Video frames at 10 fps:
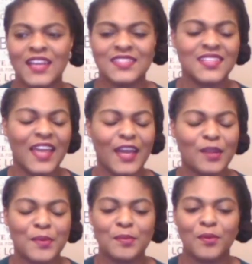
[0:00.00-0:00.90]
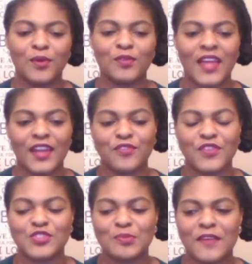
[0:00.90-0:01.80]
I see a lot of people, a lot of
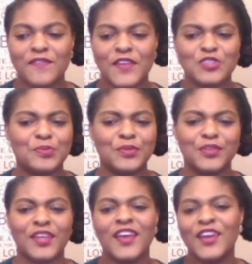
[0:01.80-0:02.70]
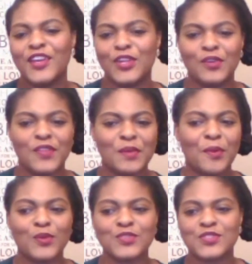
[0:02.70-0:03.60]
friends on my Facebook, you know, they
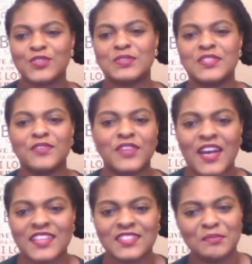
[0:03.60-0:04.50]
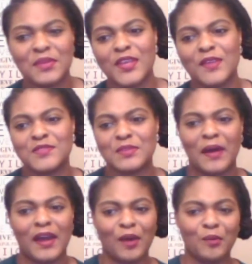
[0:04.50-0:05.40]
post those different kinds of memes
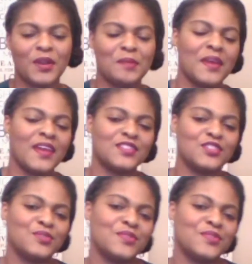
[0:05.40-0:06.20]
about, I want a man to do